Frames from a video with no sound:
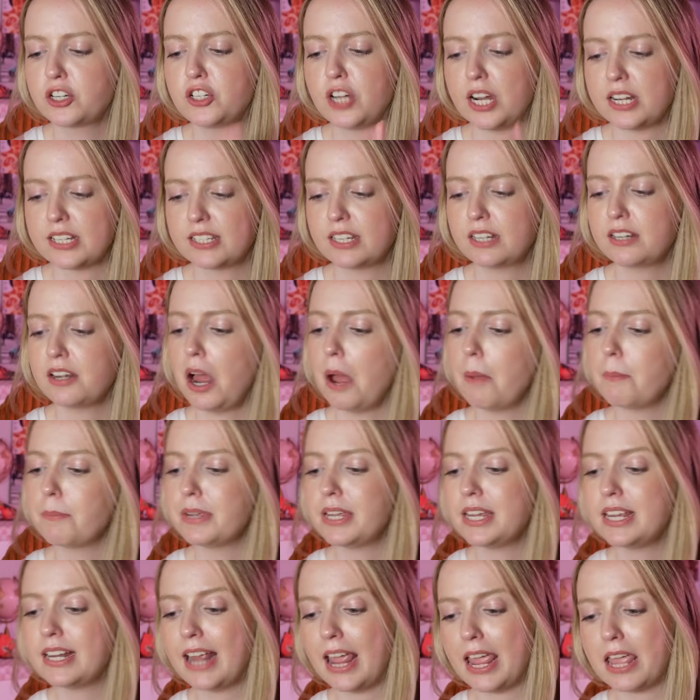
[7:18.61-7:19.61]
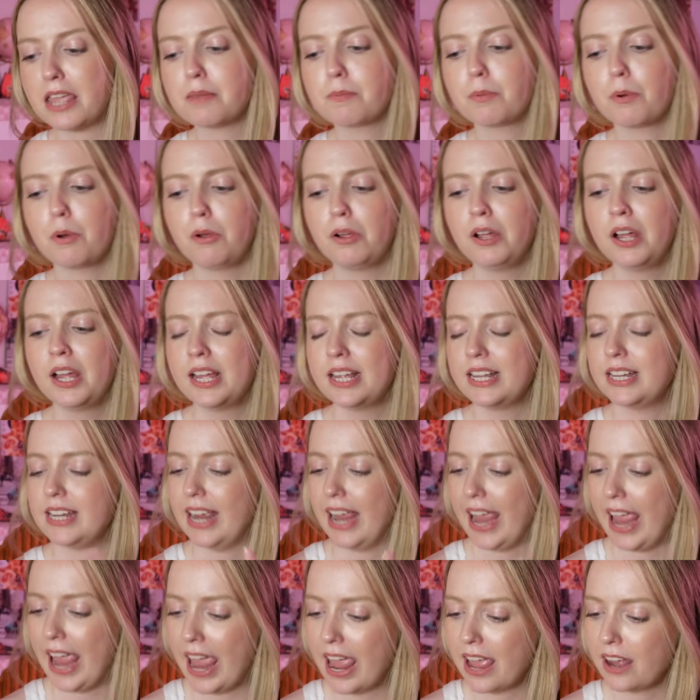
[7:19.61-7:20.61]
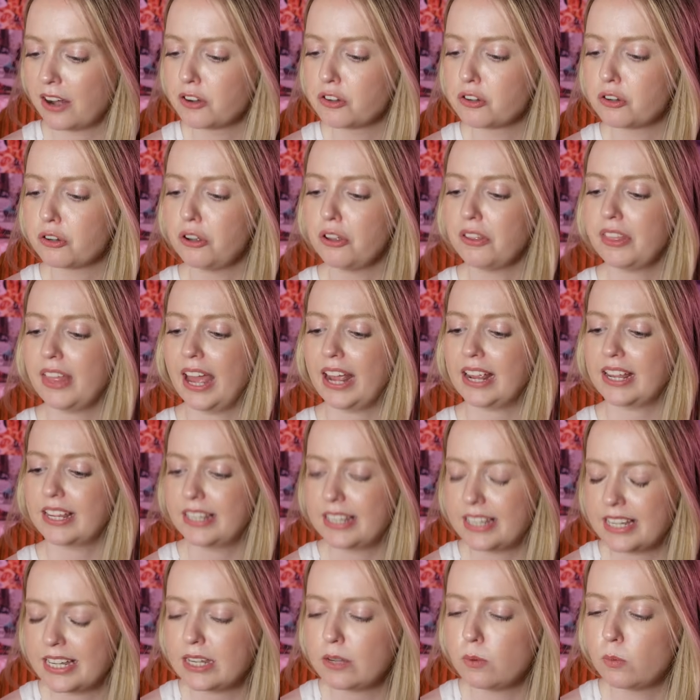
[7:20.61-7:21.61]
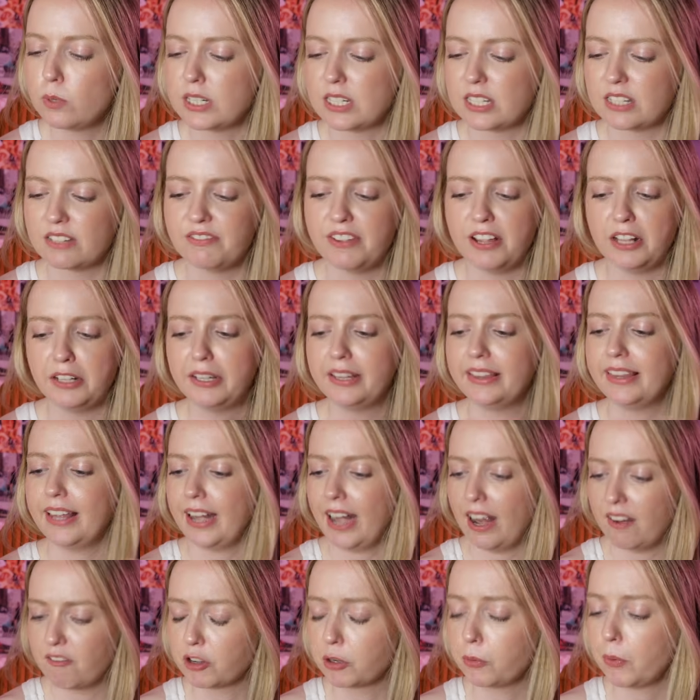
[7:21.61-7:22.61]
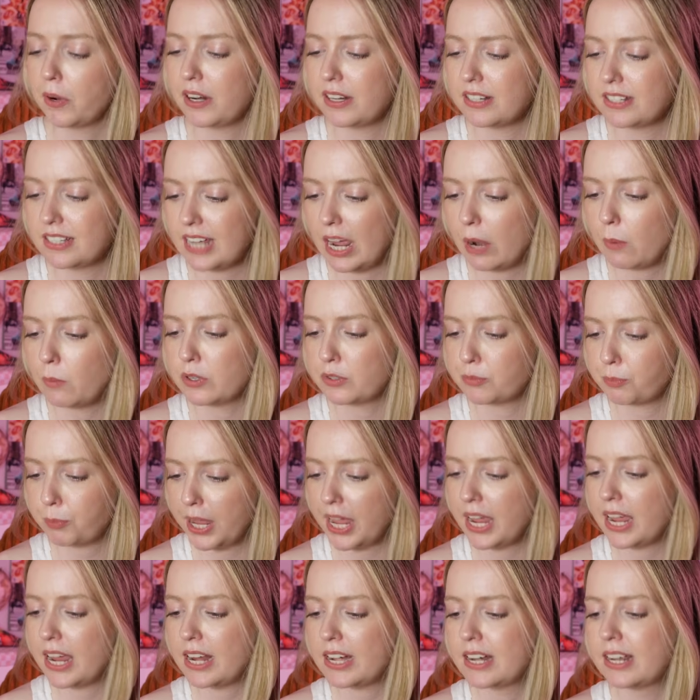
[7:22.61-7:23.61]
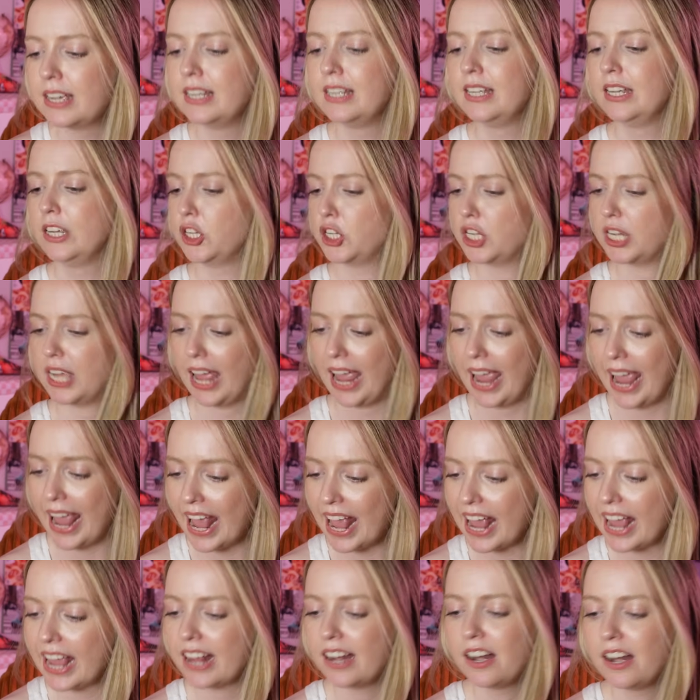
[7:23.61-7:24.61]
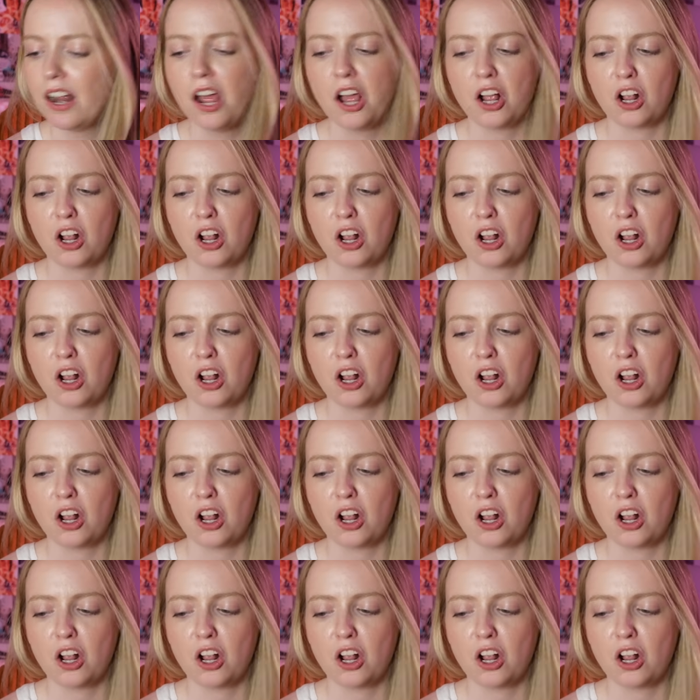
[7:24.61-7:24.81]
Justin not being able to handle that he was the villain that everyone on set was paid to hate,